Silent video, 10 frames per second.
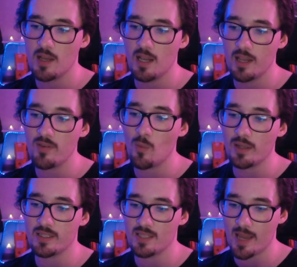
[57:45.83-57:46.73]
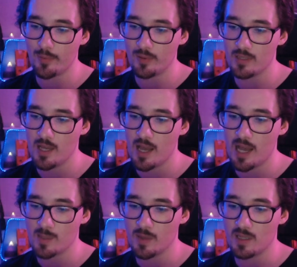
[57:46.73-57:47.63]
Living while disabled
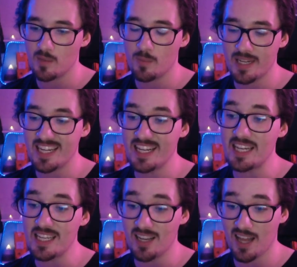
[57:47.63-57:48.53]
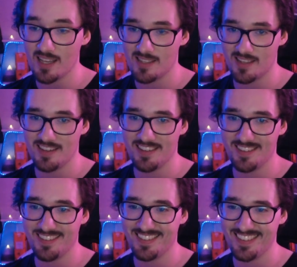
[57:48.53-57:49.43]
has been completely legalised.
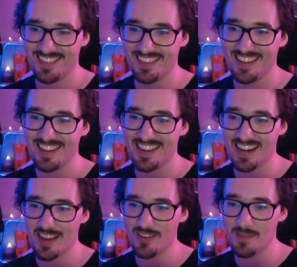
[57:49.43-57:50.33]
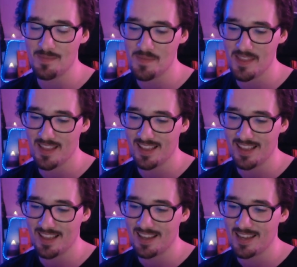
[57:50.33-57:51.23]
Clever.
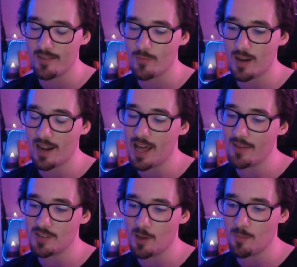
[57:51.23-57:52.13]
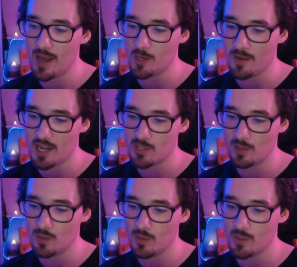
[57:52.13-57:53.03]
Even when our lives aren't bound by actual
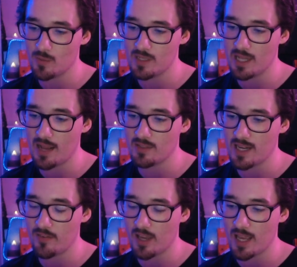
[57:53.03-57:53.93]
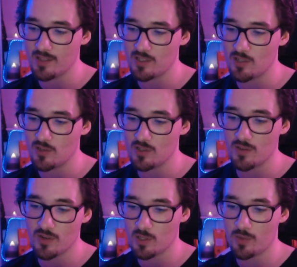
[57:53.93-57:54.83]
laws, we still have to navigate institutions'
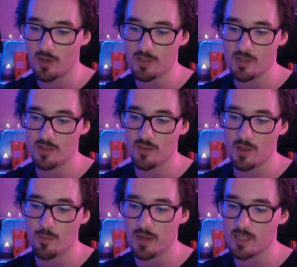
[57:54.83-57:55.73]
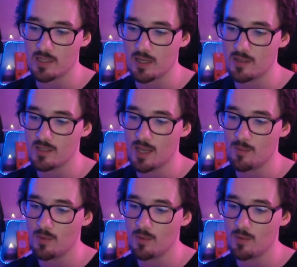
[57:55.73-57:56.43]
official policies, so the impact is nearly the same.